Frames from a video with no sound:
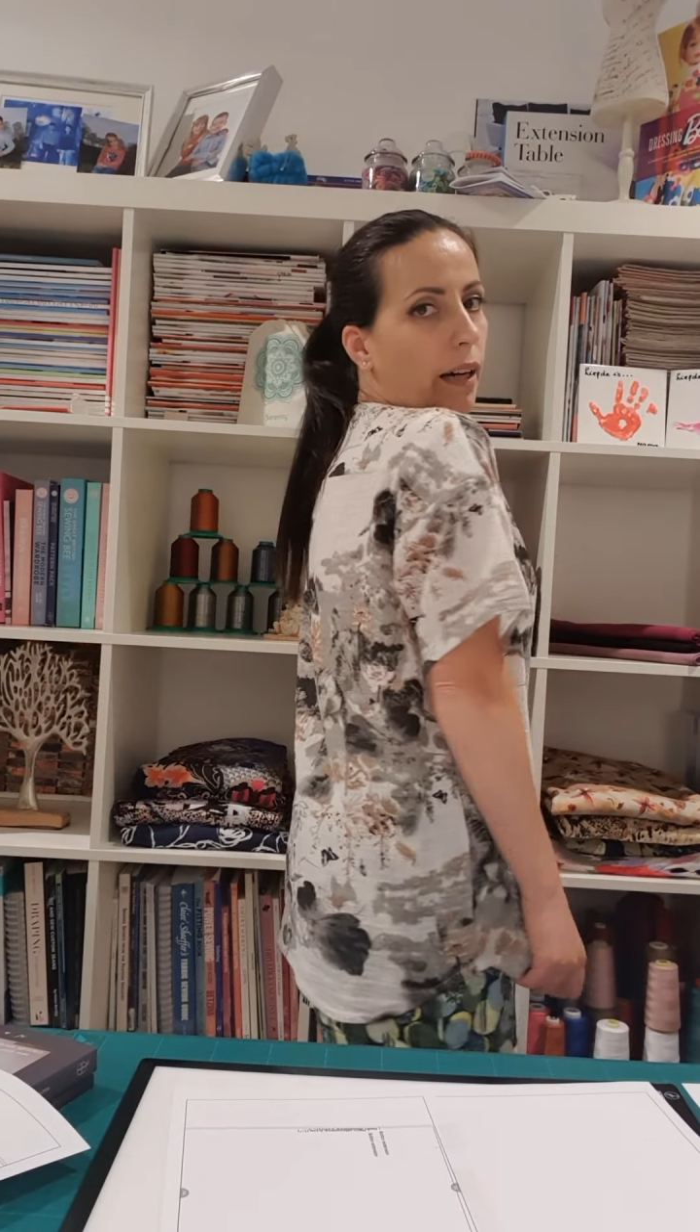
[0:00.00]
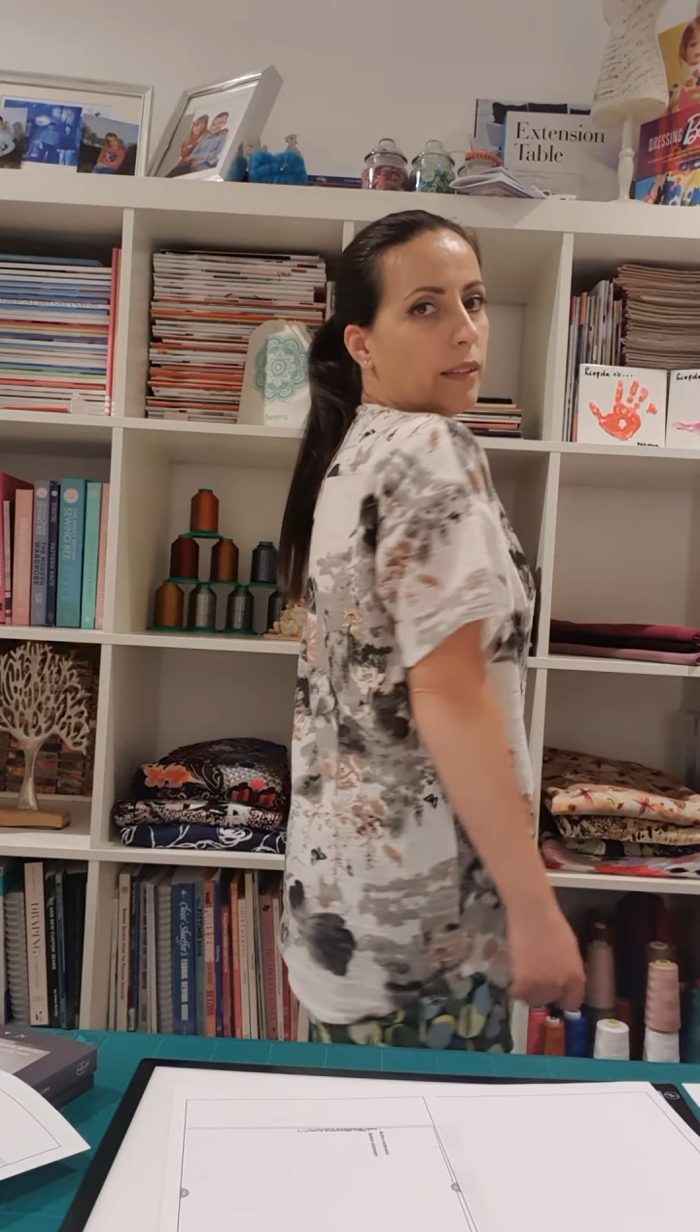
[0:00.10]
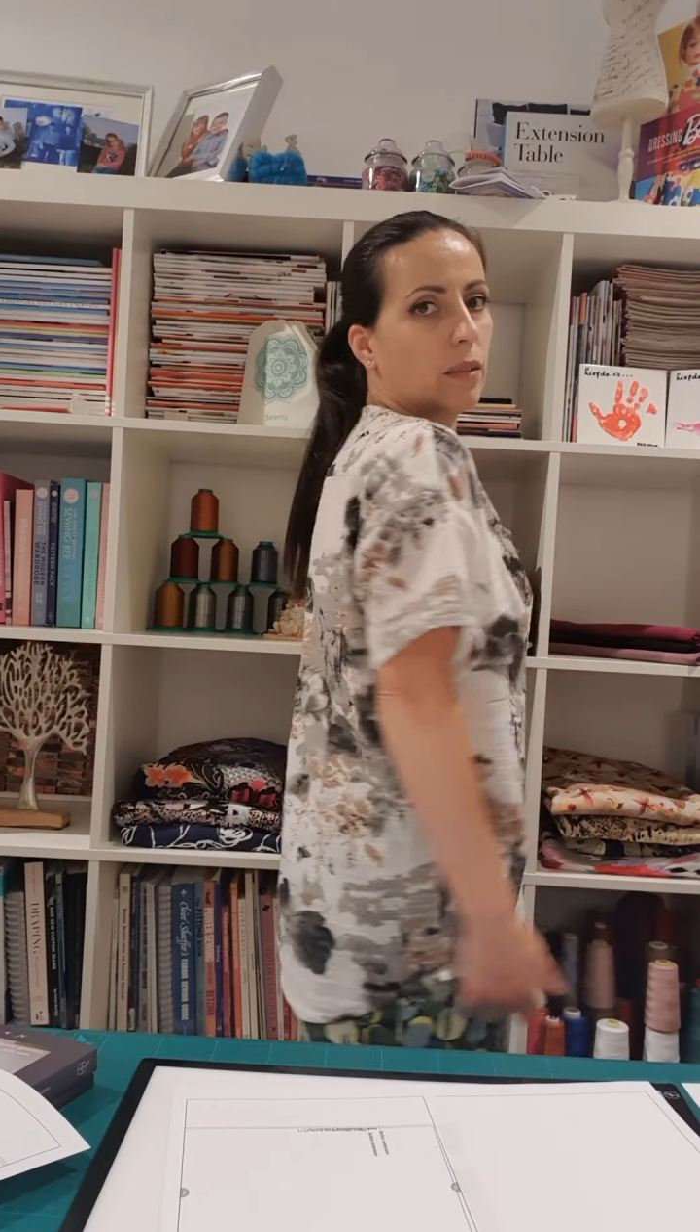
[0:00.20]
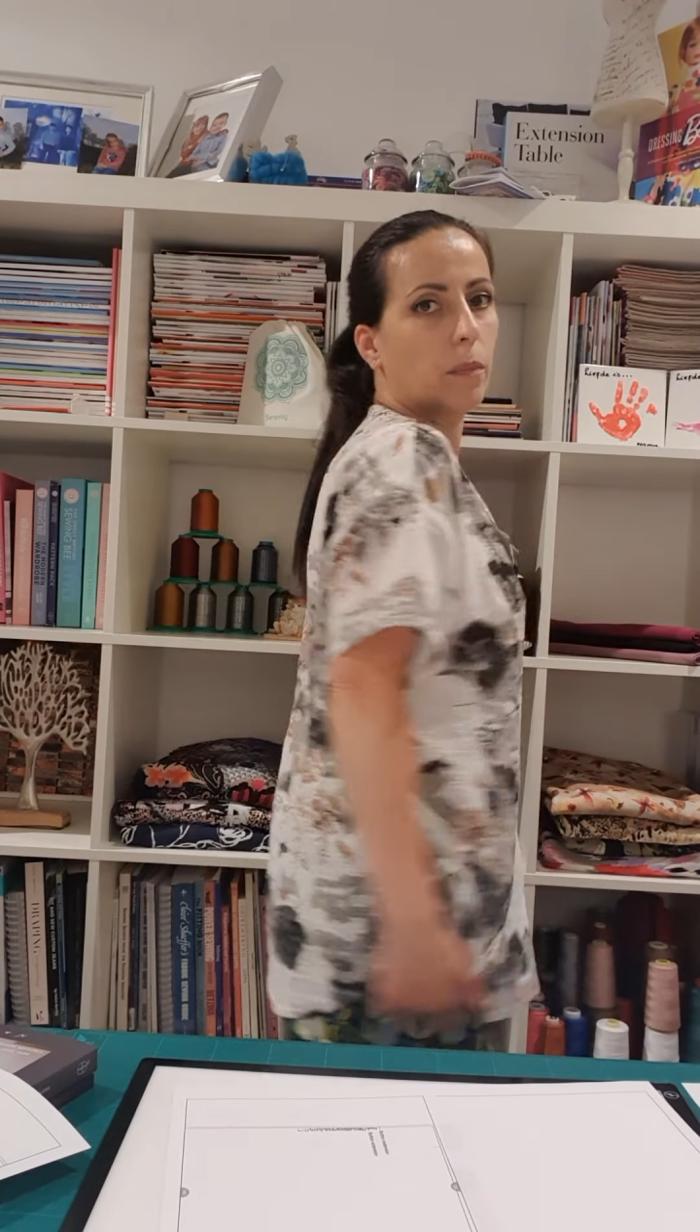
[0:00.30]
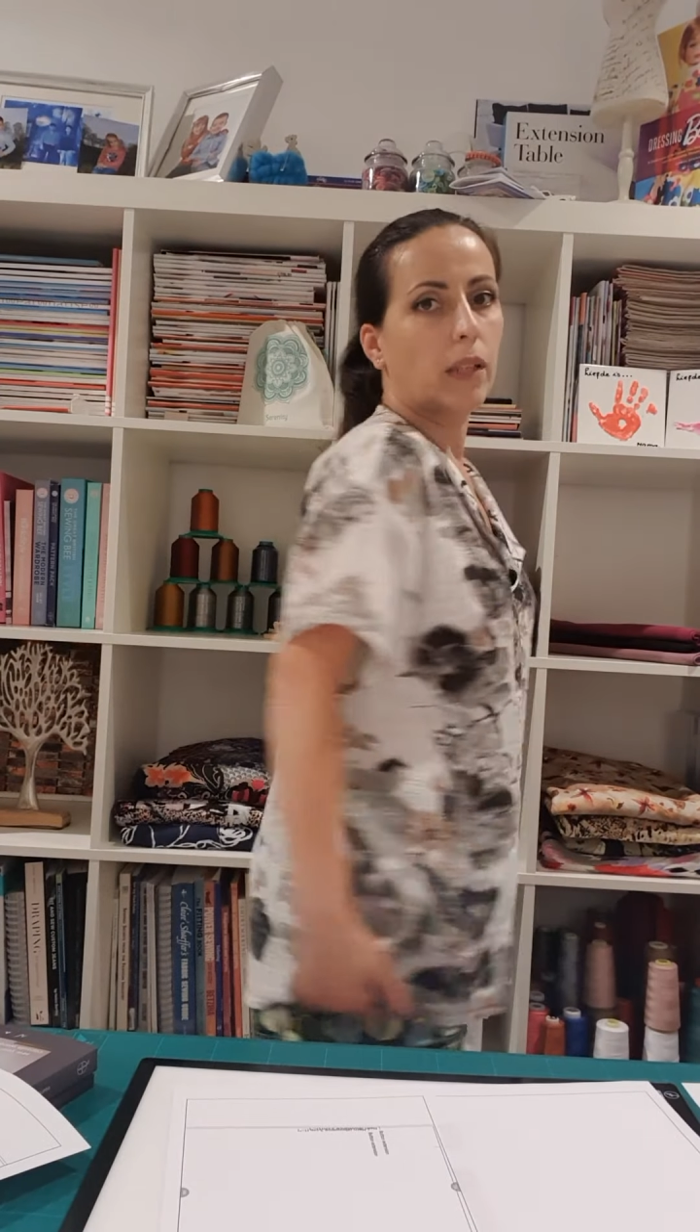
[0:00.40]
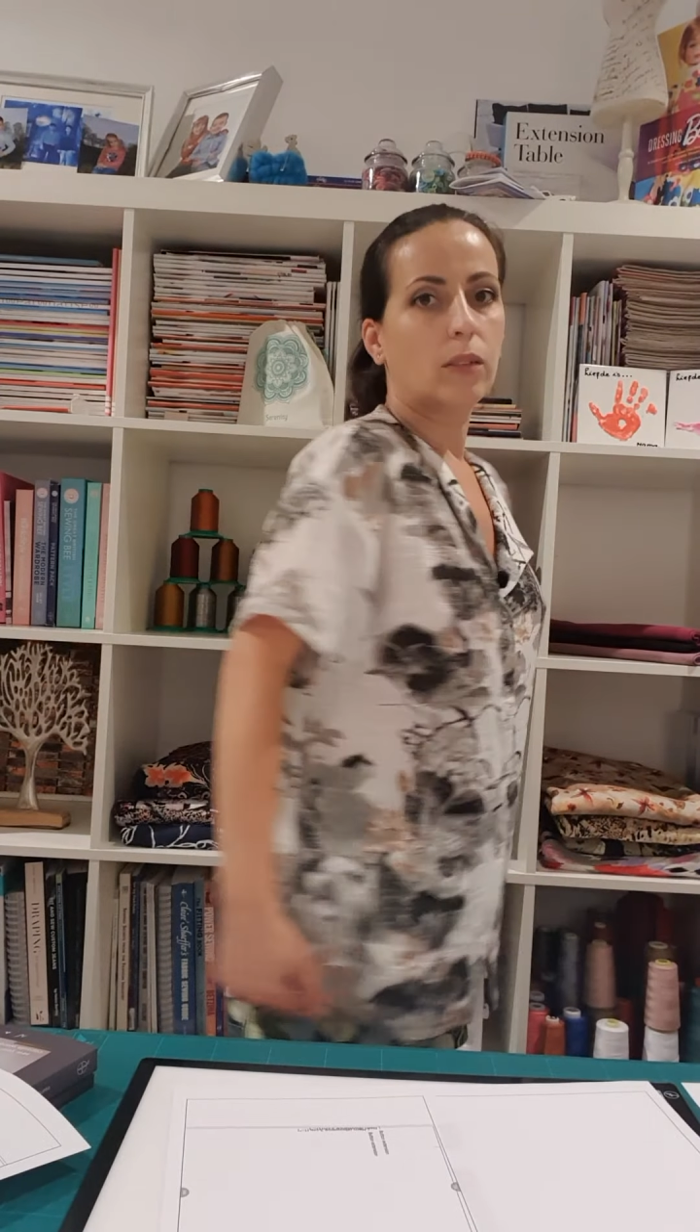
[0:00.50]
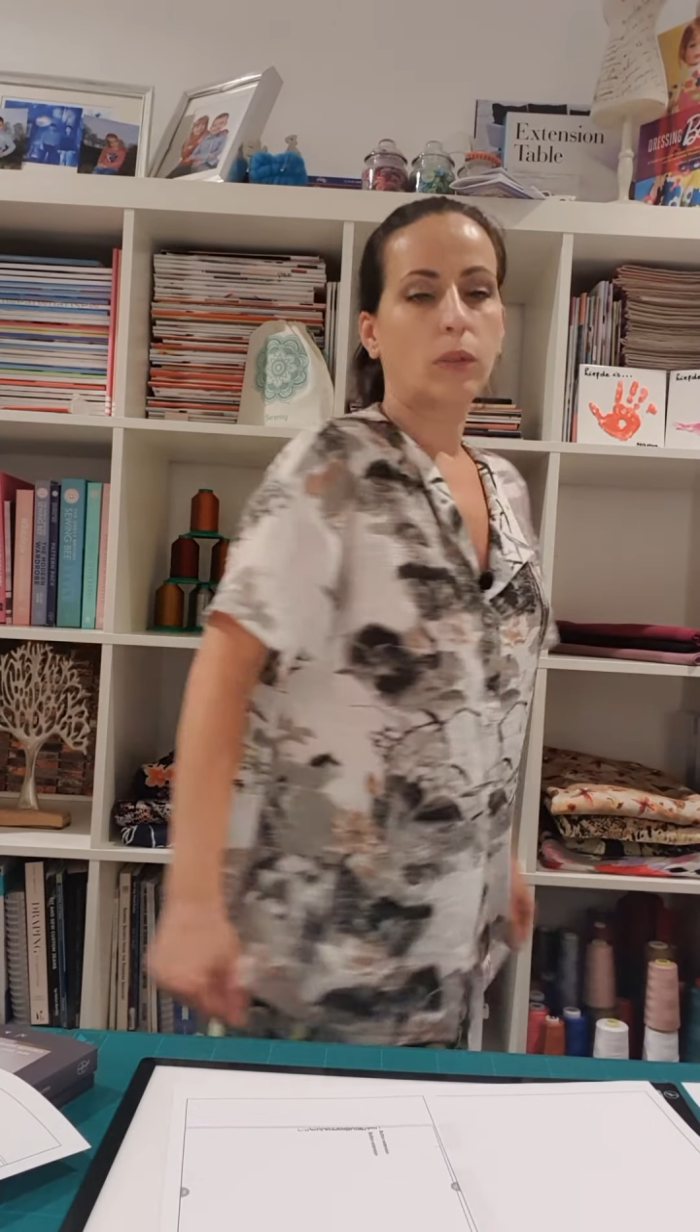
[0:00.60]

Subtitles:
I didn't bother